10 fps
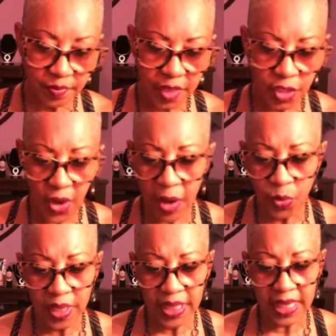So I
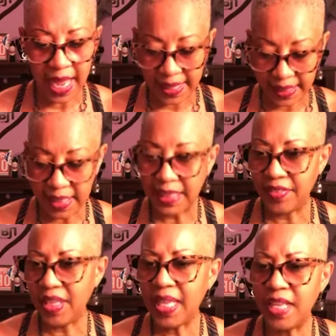really like these. I
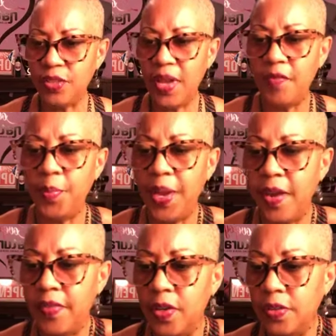think I do have a pair
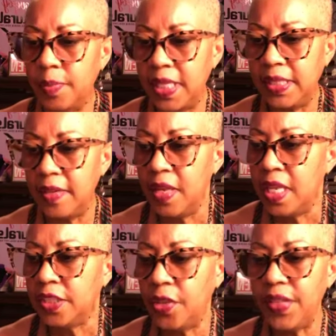of those myself.
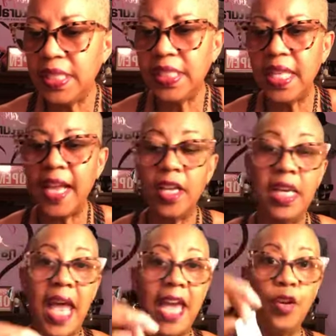So this is like a
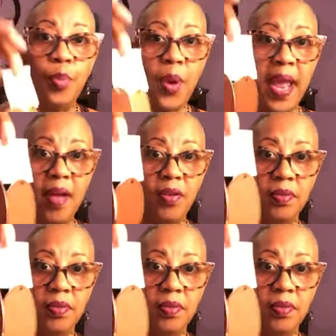lighter brown.